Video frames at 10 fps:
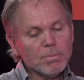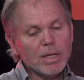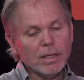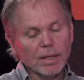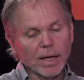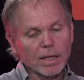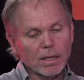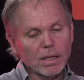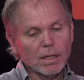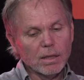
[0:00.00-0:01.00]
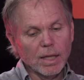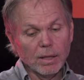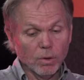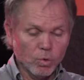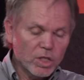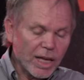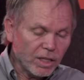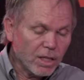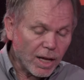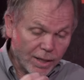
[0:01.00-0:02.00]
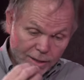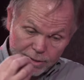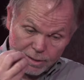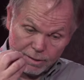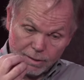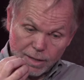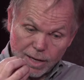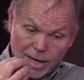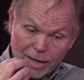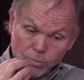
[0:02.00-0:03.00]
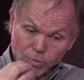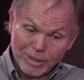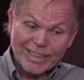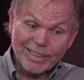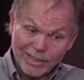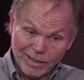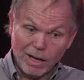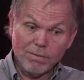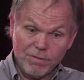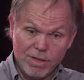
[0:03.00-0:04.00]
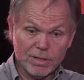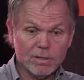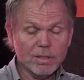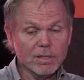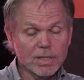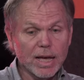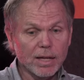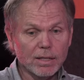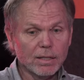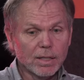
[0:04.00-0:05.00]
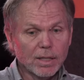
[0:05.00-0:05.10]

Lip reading: me like, and listen, I really love this. Is that?